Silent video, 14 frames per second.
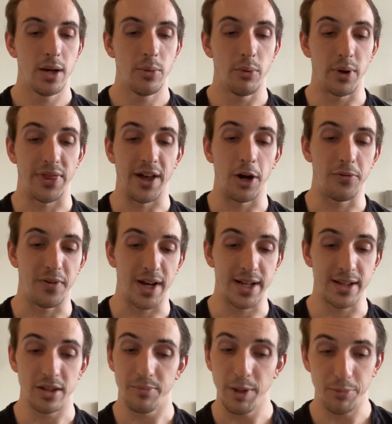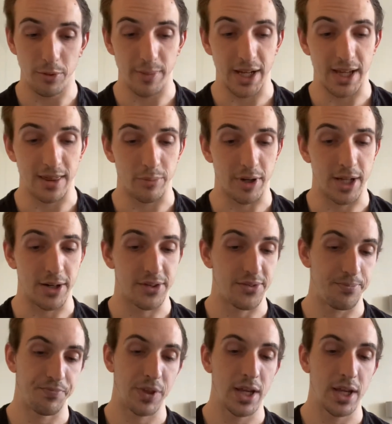without finding the people making the products.